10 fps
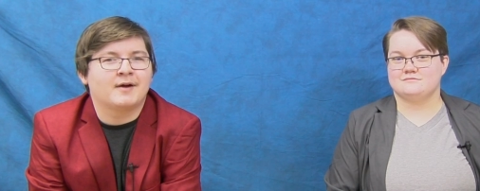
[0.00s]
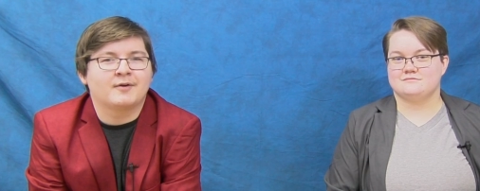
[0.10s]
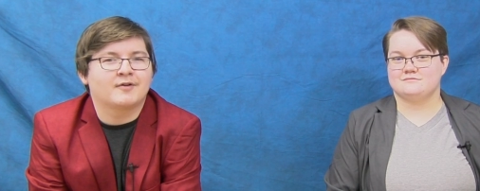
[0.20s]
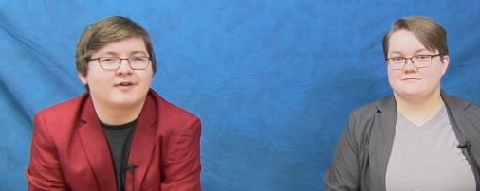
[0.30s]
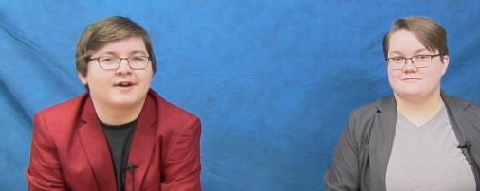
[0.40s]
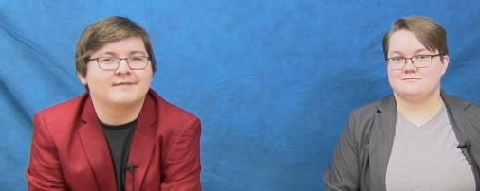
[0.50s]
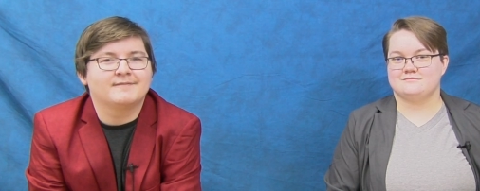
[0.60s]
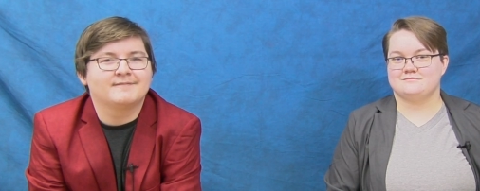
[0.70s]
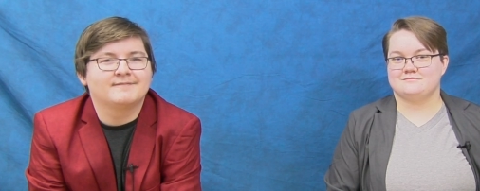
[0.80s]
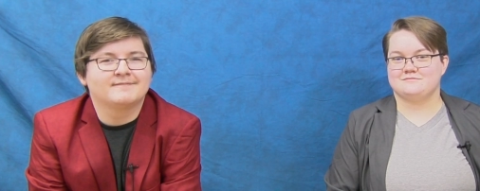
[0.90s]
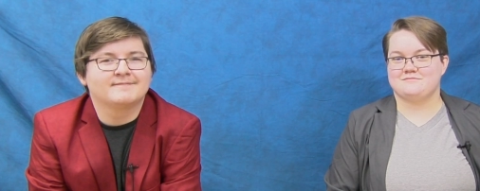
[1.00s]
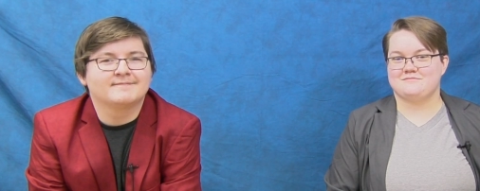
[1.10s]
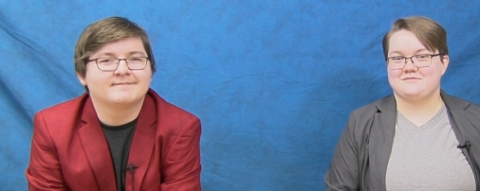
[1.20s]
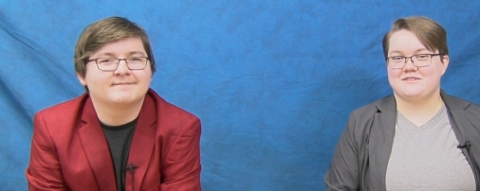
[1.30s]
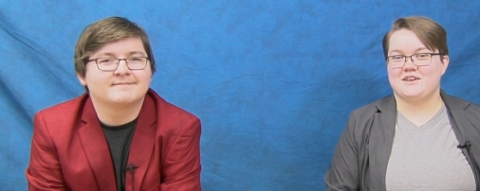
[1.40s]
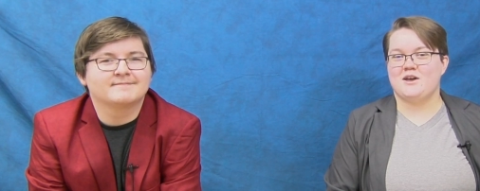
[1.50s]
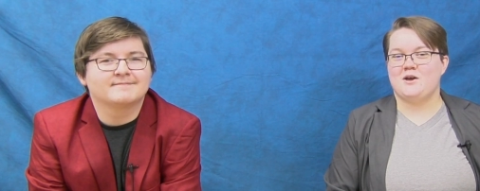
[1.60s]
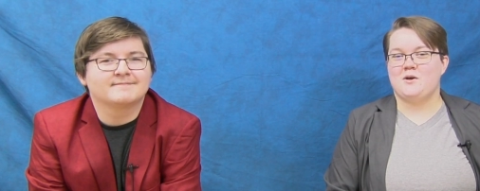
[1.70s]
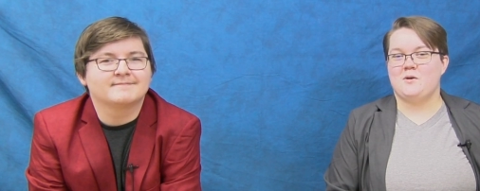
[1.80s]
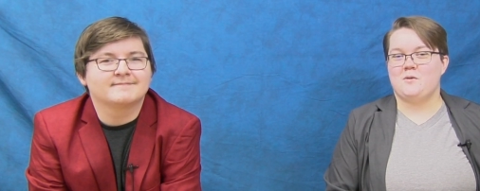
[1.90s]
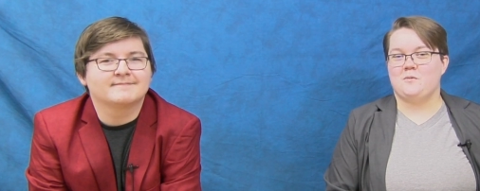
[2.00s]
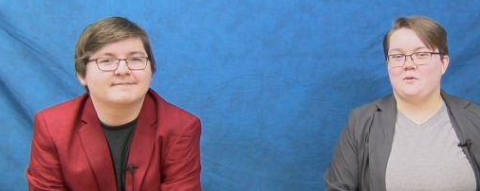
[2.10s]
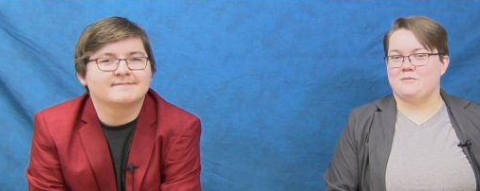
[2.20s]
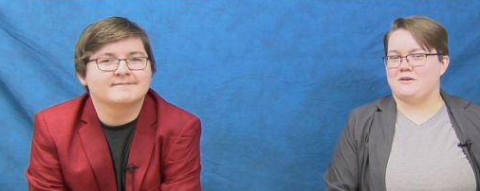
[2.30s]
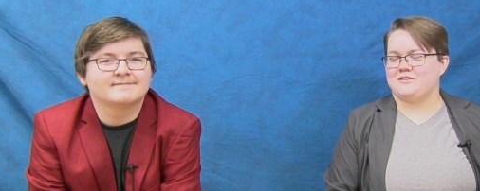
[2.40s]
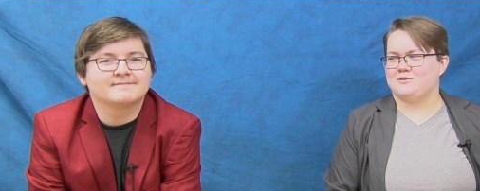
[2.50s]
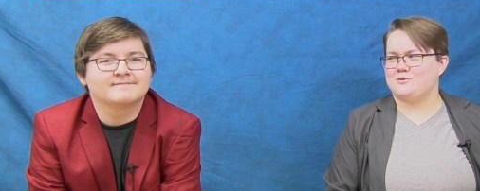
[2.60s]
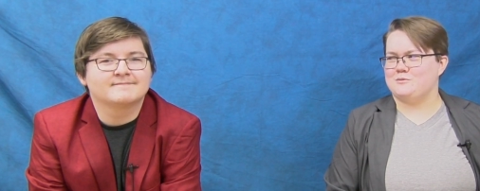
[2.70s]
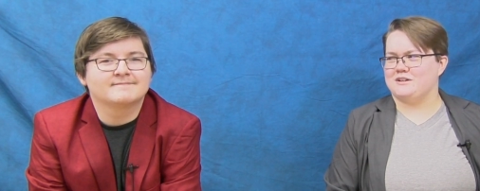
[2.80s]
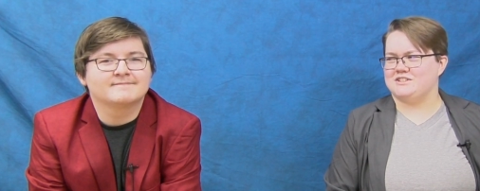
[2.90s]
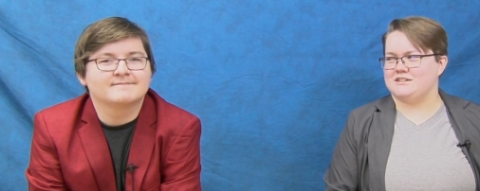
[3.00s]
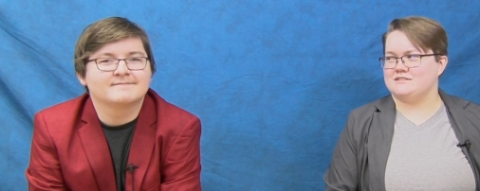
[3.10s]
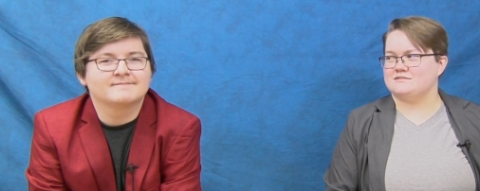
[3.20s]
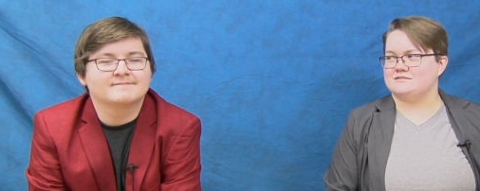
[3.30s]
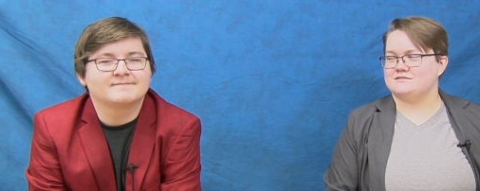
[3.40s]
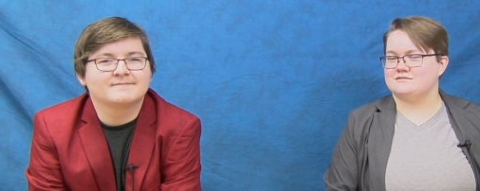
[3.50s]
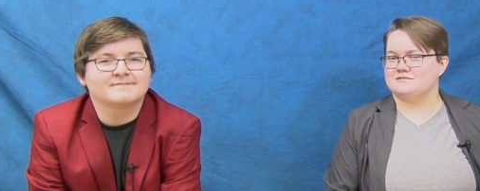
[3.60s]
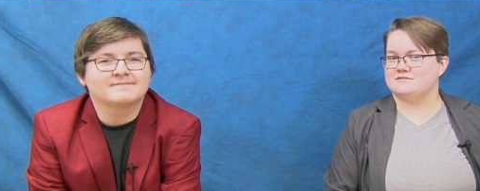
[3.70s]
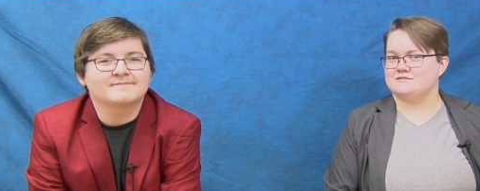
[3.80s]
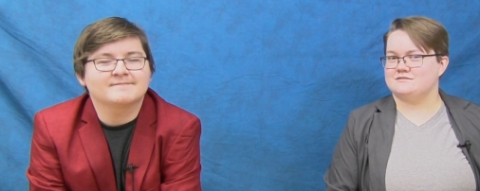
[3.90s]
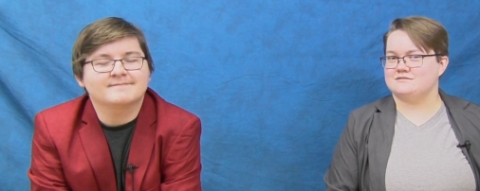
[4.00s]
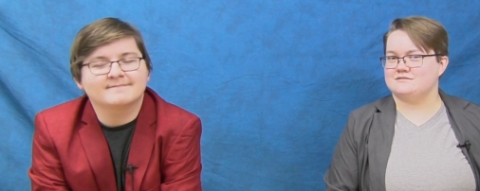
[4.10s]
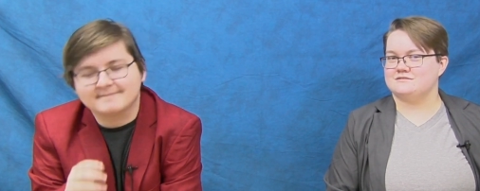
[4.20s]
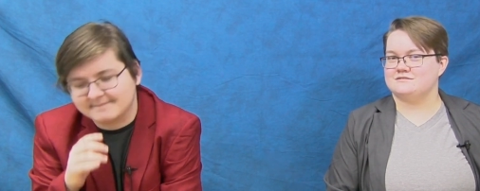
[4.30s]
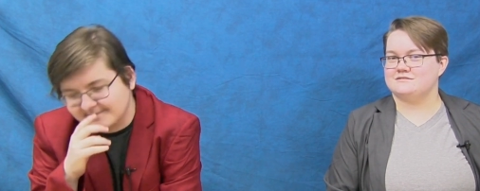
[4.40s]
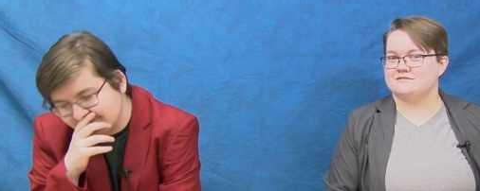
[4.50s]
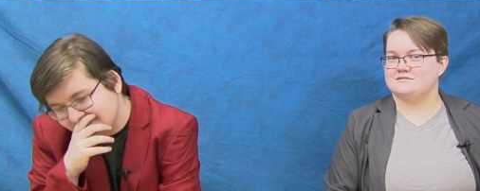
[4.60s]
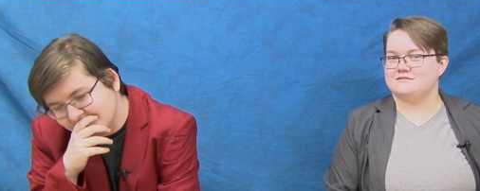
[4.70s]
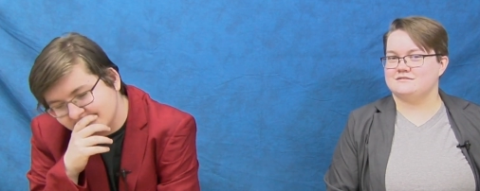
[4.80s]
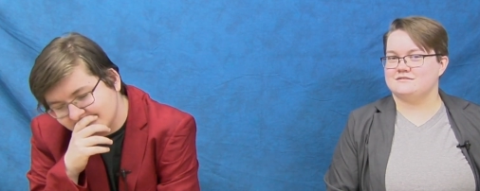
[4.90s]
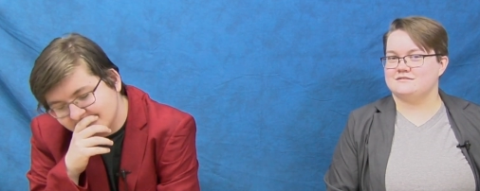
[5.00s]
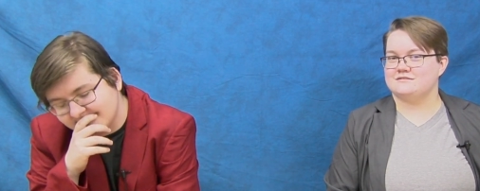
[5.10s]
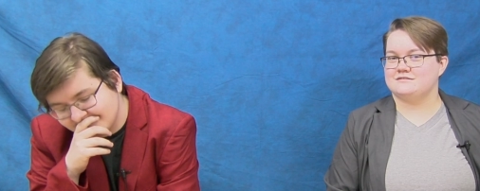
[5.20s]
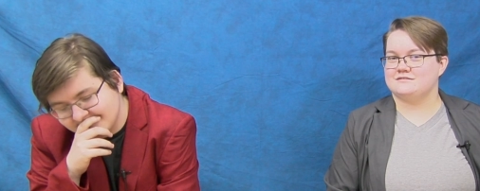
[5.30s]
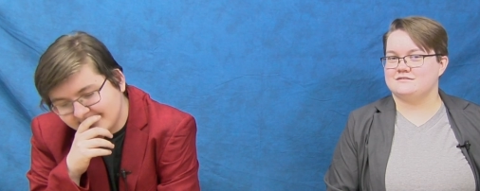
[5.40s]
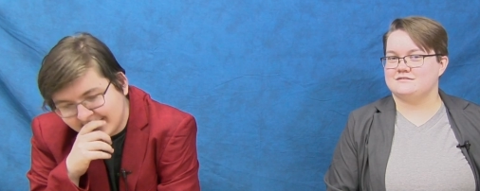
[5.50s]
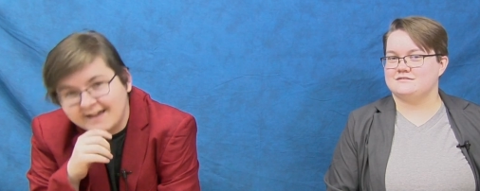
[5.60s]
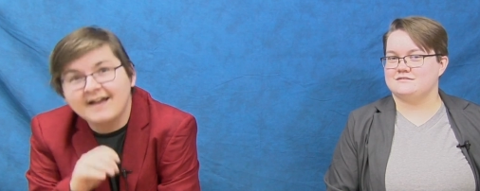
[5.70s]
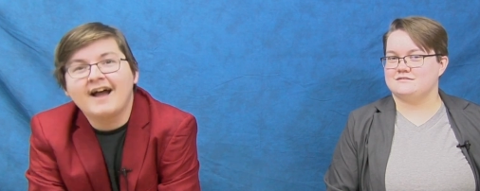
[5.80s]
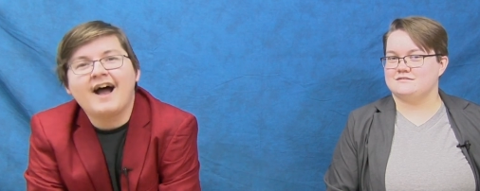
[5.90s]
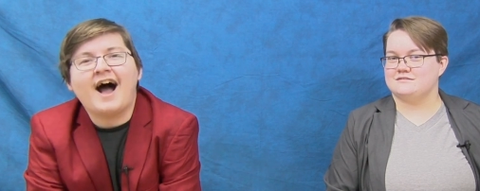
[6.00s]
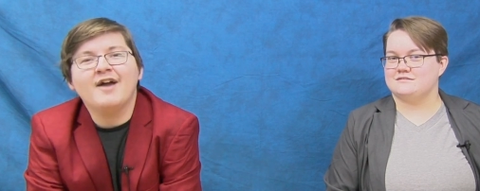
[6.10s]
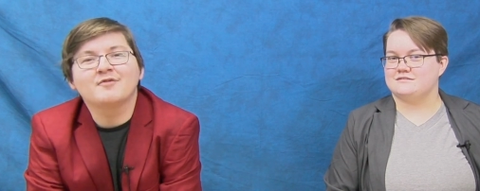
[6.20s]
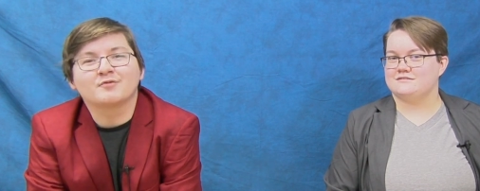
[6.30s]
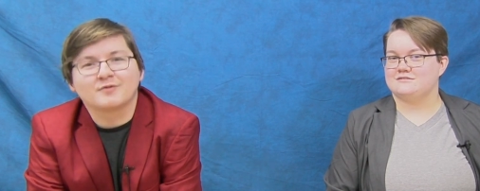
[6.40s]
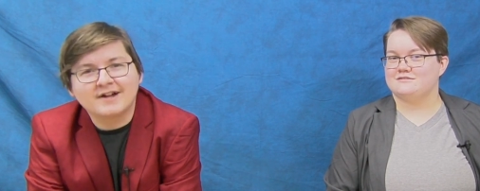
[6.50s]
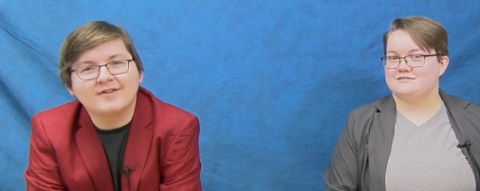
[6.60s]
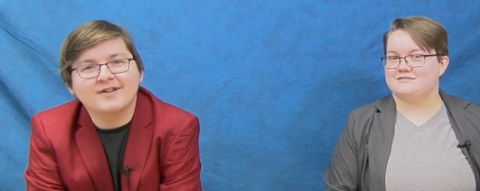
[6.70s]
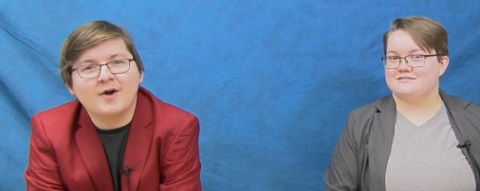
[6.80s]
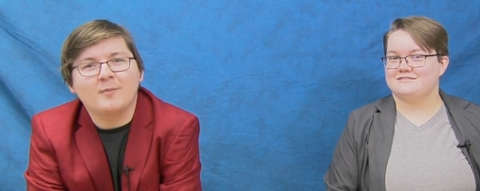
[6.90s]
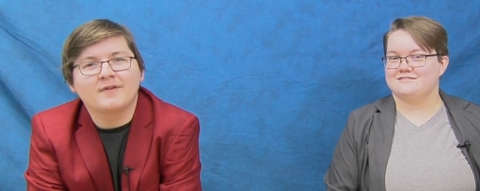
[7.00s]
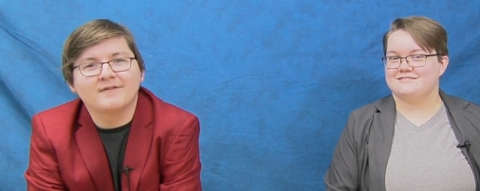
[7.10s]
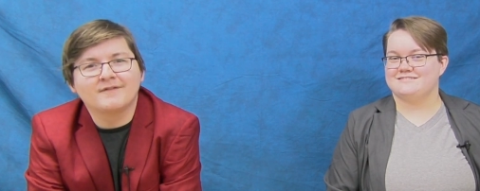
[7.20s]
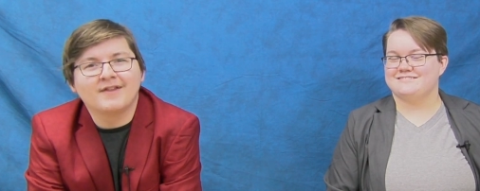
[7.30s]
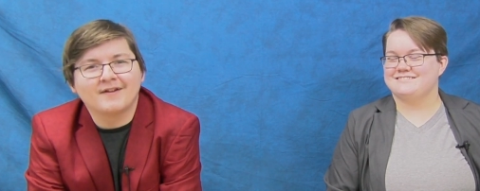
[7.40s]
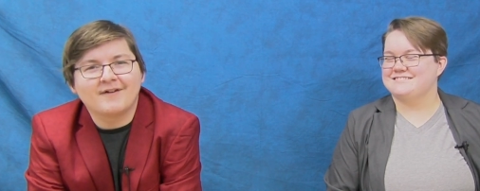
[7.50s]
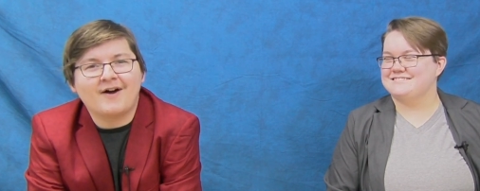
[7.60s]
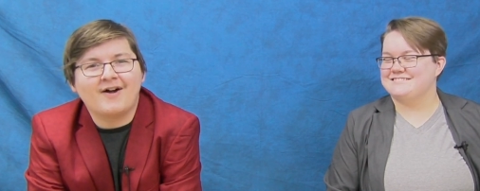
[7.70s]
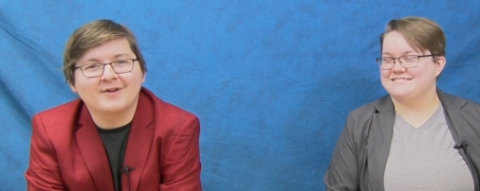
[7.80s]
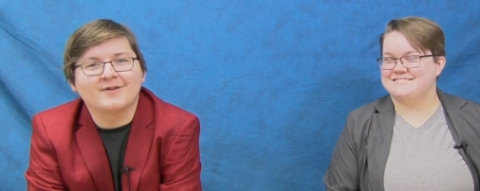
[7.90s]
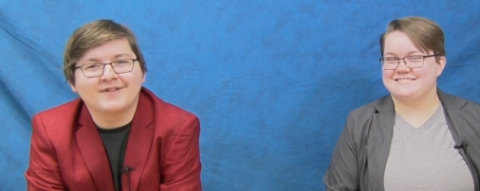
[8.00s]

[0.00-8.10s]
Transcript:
Speaker 1: out all right.
Speaker 2: What about the school budget?
Speaker 1: Hmm. I really hope the audio and